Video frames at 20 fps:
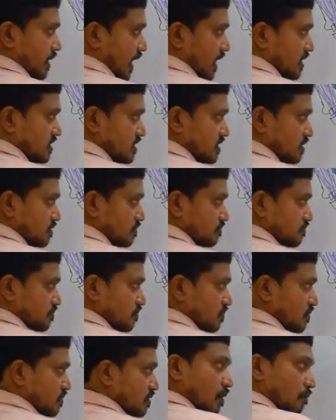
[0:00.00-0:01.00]
branch
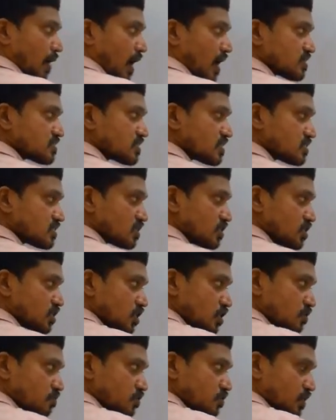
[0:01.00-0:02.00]
passes
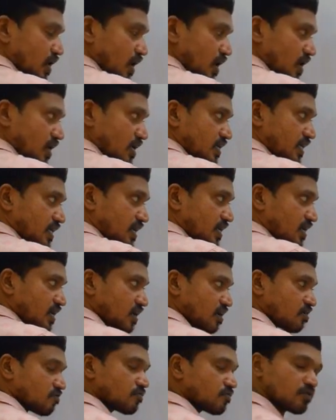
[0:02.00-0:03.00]
deep to the tendon
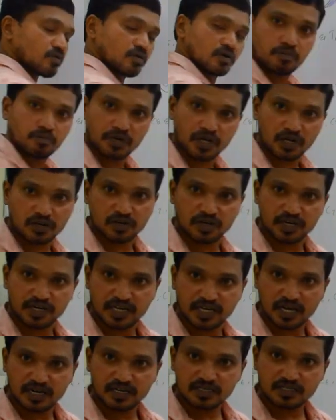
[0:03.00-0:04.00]
of
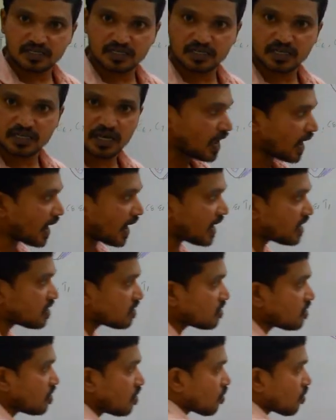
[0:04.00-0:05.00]
brachioradialis
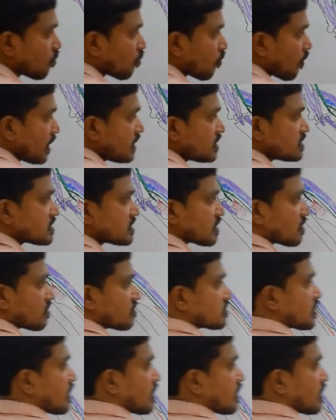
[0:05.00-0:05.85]
and winds around